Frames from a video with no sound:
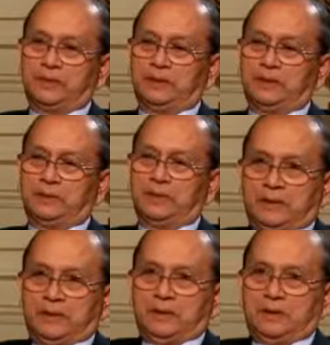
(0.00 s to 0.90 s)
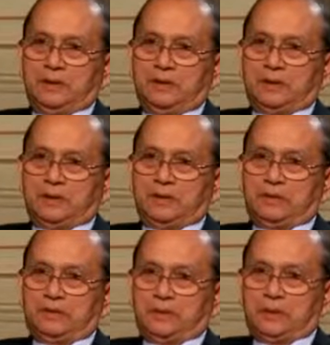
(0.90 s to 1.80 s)
serious dialogue
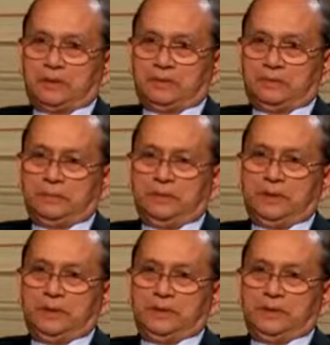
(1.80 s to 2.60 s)
to um,